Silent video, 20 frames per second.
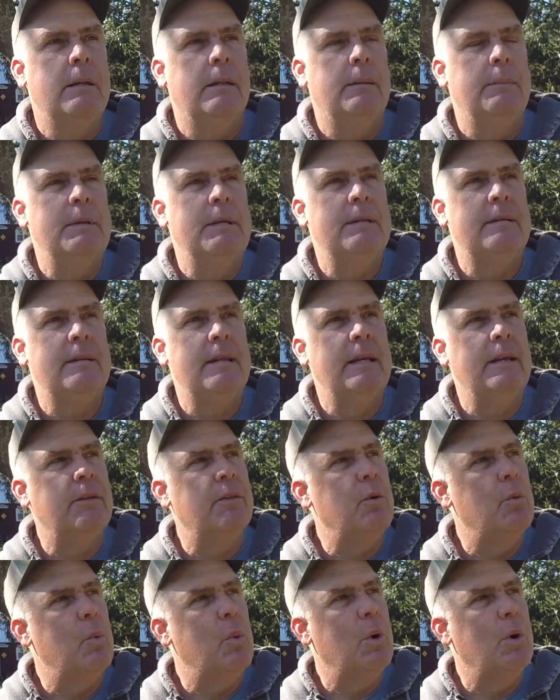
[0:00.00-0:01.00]
me think of
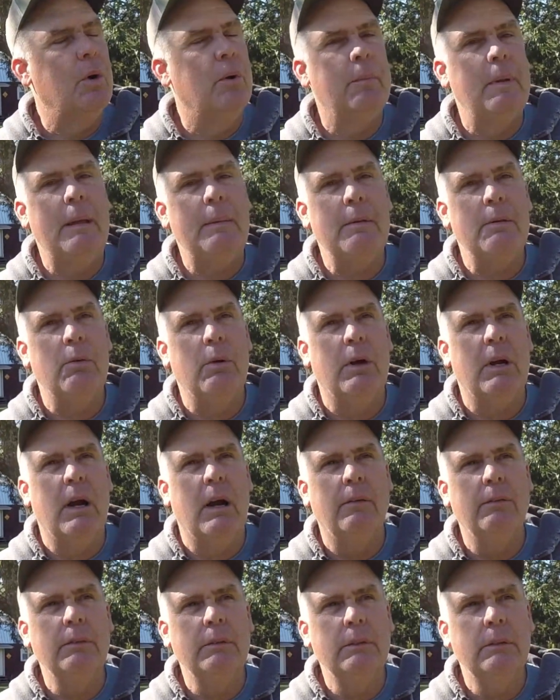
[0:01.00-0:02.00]
the word, maybe
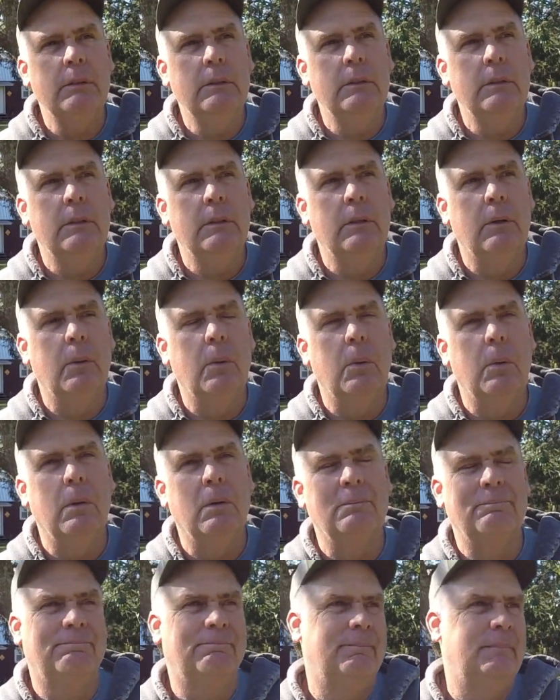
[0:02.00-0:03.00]
recover,
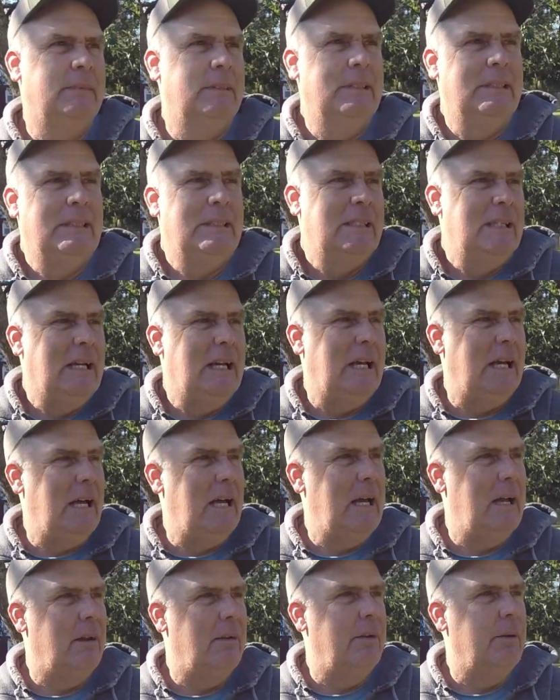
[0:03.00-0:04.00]
or
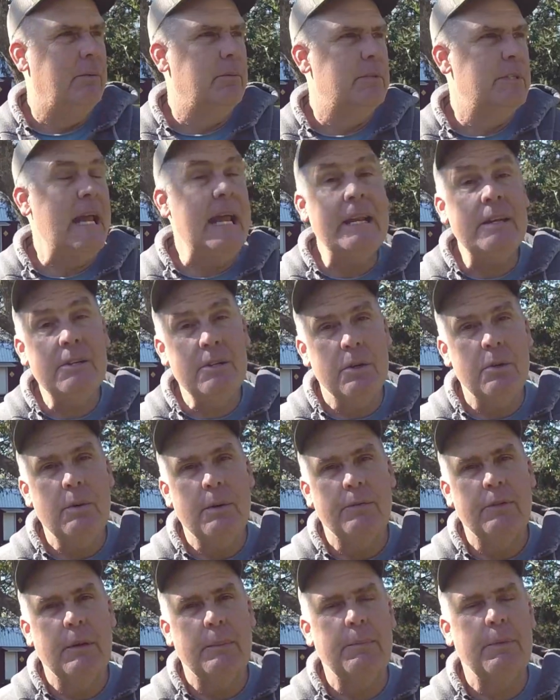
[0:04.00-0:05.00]
I don't know, tend to,
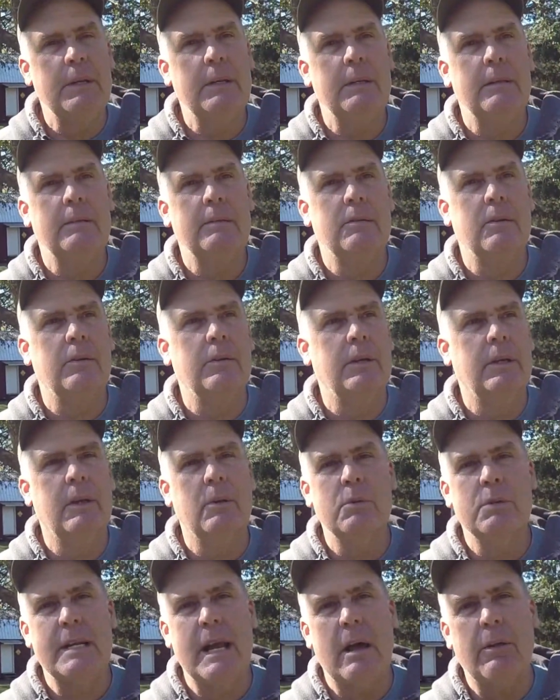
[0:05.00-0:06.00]
if something is starting to
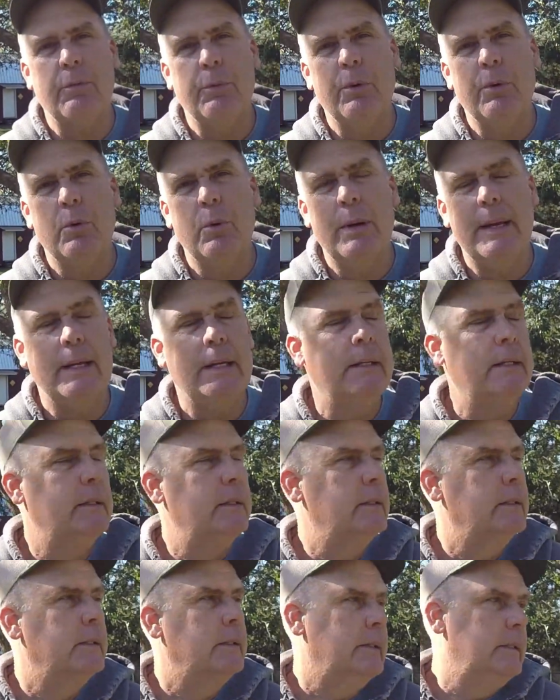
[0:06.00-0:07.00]
go south real quick.
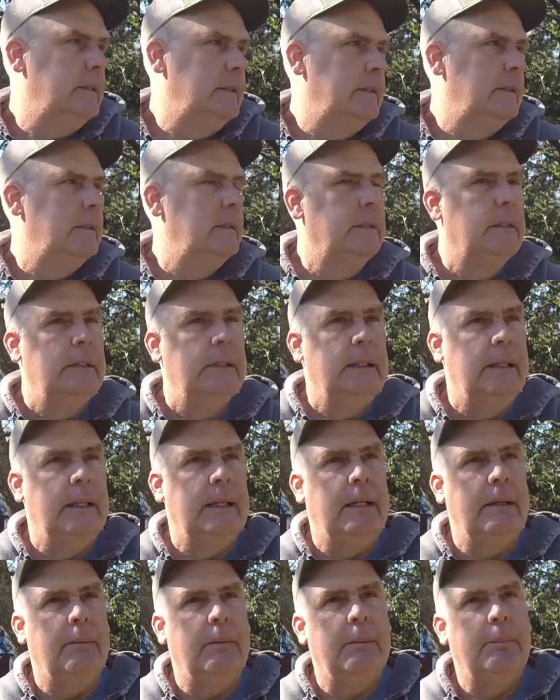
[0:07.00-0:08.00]

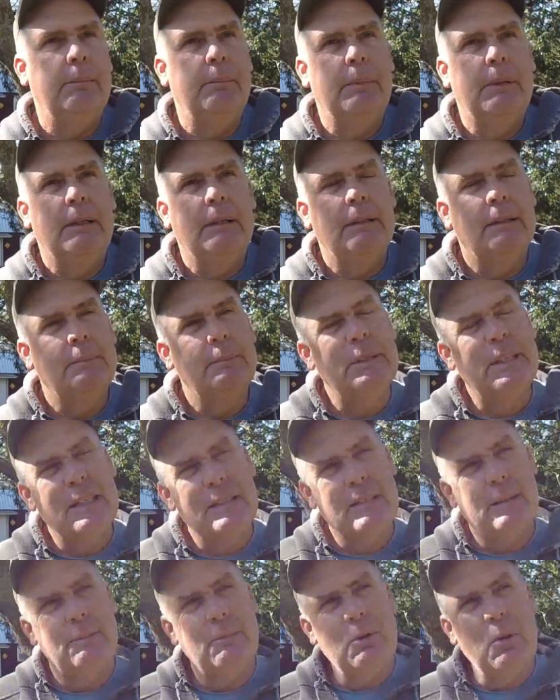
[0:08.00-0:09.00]
Anyway,
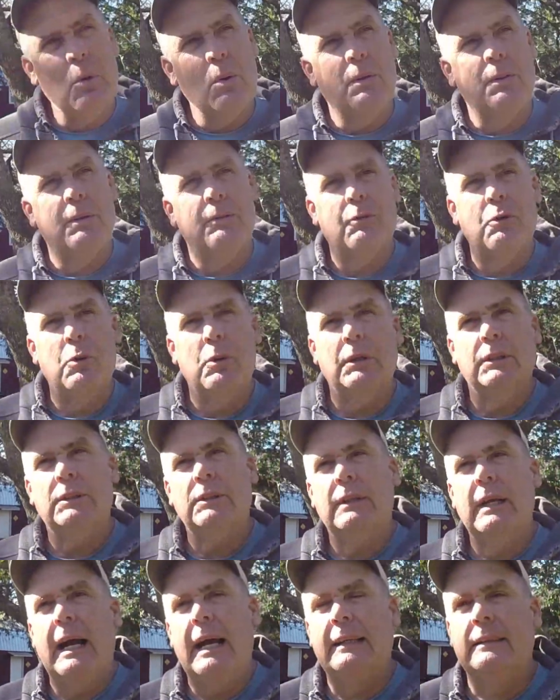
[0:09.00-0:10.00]
because up north, of course,
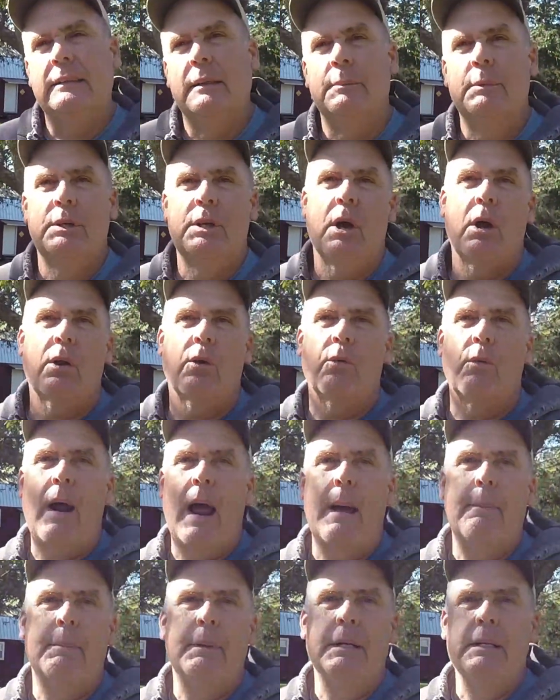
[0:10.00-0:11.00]
you guys, some of y'all are
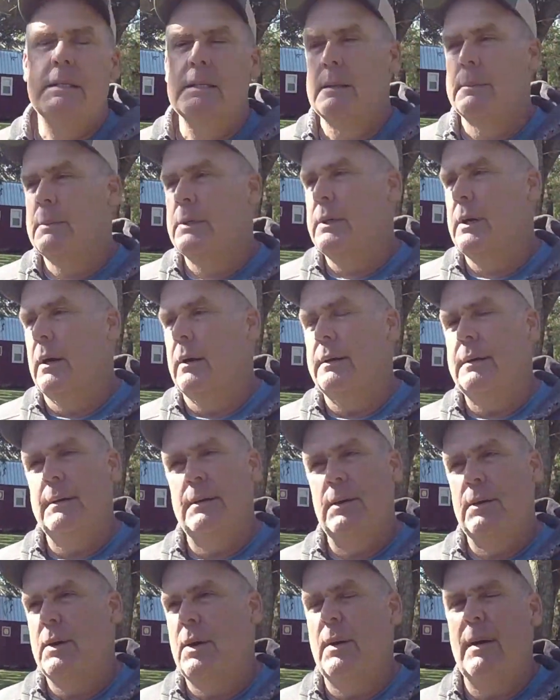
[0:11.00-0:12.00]
wrapping, some of y'all,
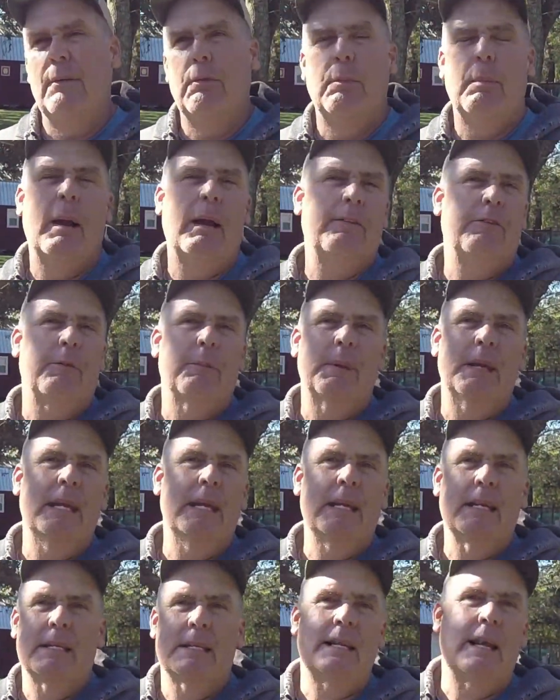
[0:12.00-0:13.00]
you'll go everybody from
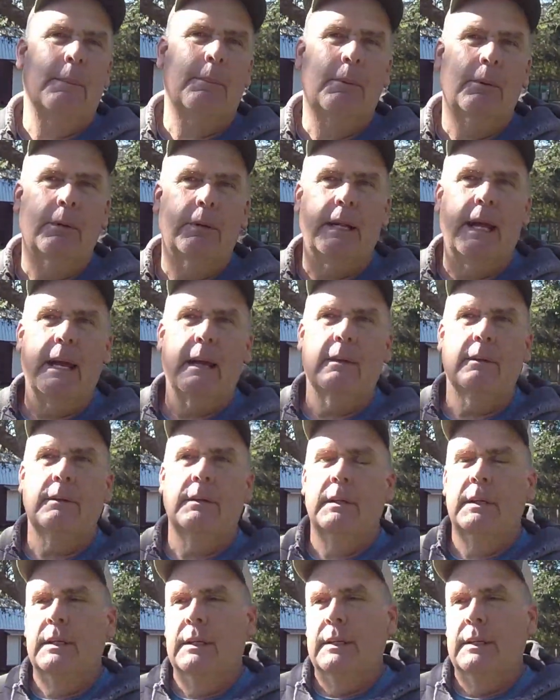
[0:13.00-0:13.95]
Ian Stepler down